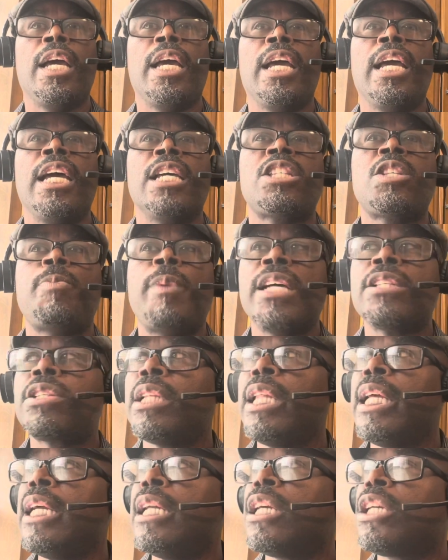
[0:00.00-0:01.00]

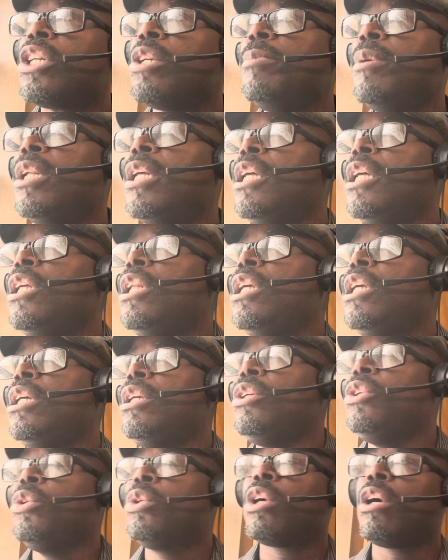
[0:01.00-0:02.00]
Especially in the community
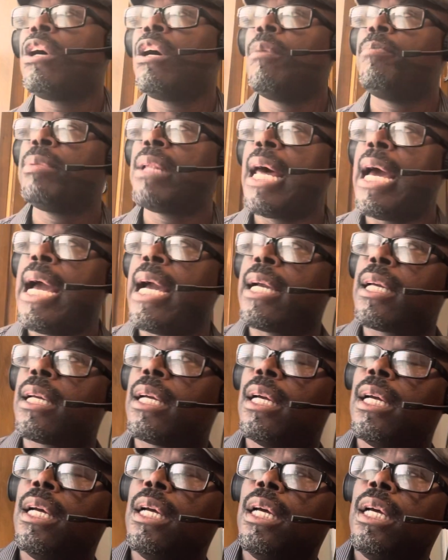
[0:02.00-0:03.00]
you call
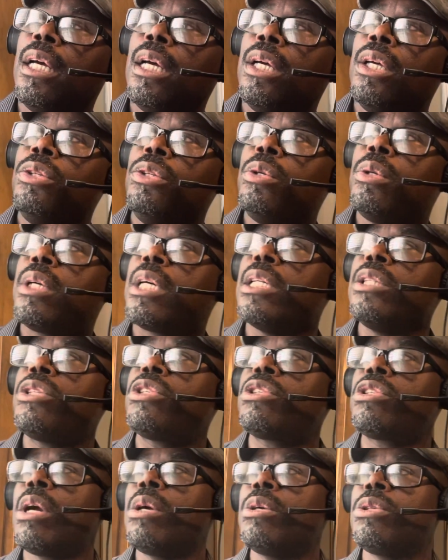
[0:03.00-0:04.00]
black, you can
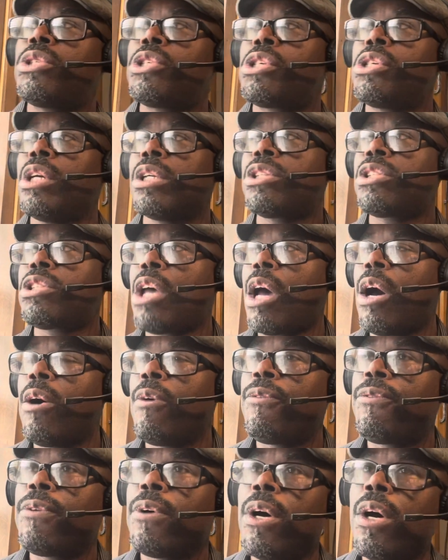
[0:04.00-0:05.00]
search
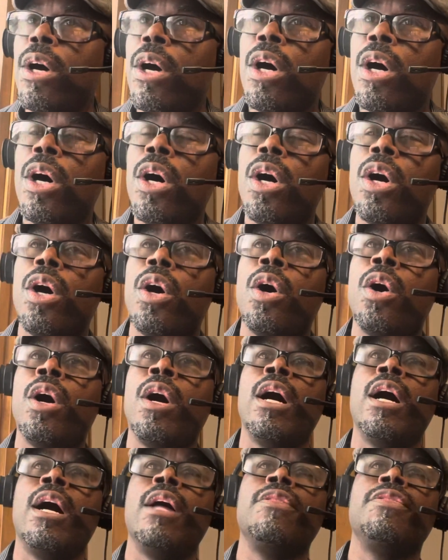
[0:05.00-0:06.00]
yourself
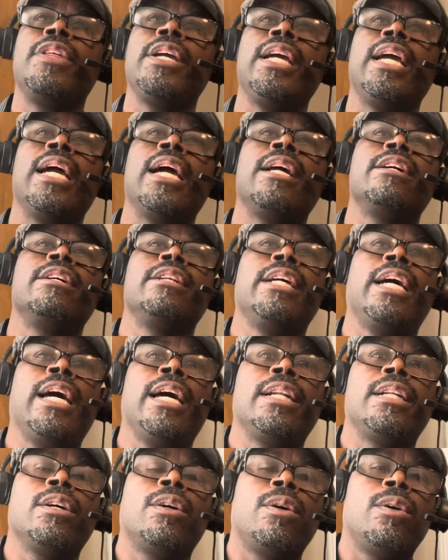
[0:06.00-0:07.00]
on the
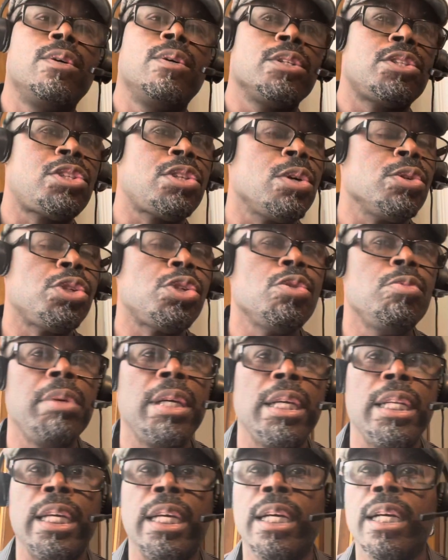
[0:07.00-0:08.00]
internet, on social
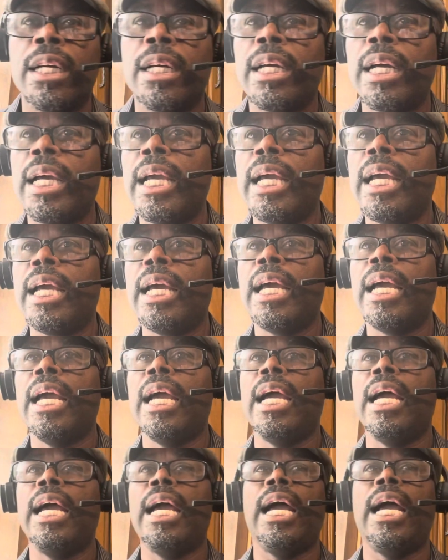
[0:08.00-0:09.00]
media,
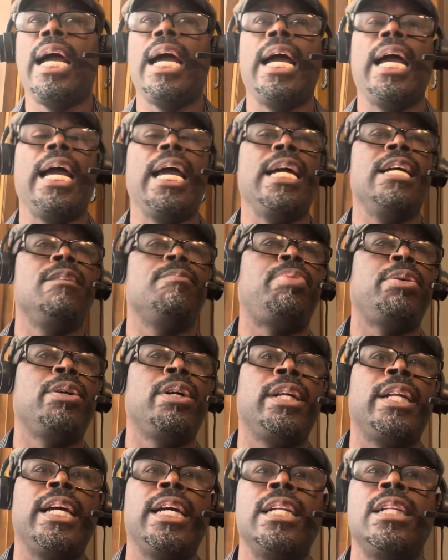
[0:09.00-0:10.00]
and
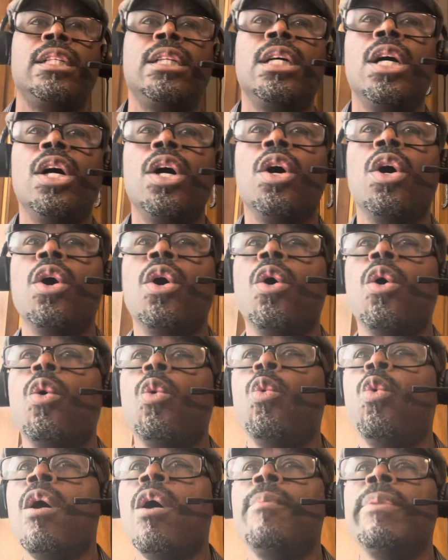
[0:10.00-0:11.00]
put in
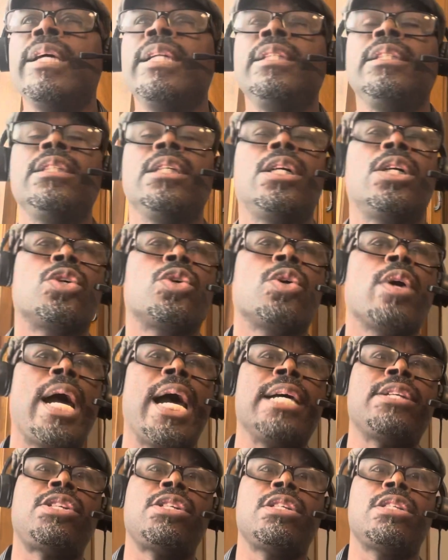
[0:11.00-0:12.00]
woman
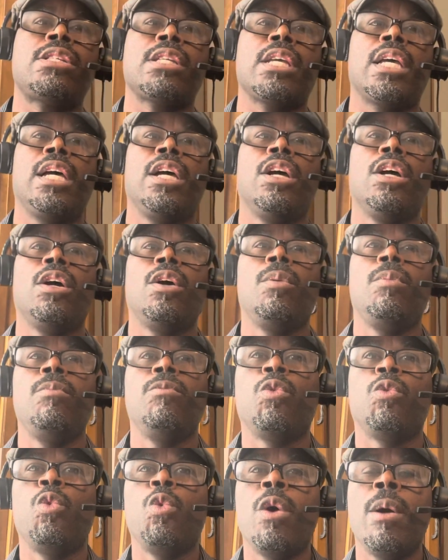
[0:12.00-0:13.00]
crashes,
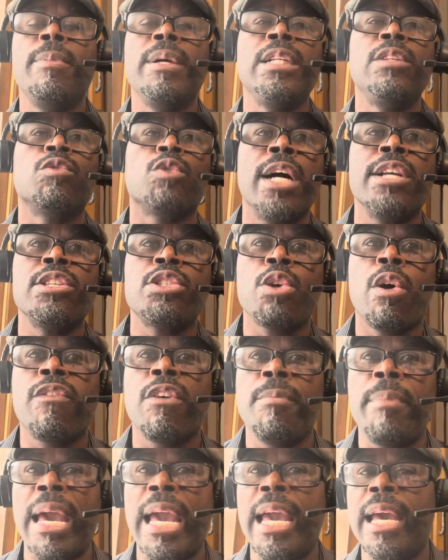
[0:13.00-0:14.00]
woman runs
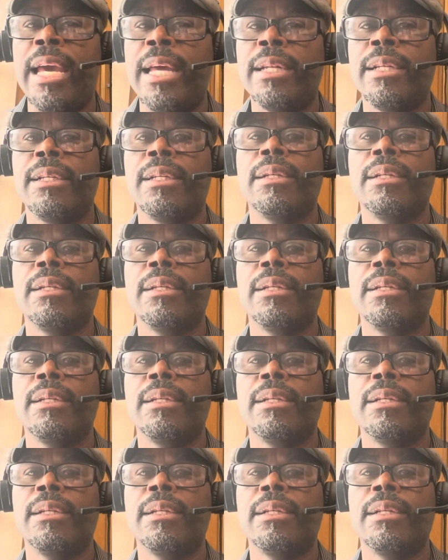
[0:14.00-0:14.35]
over man.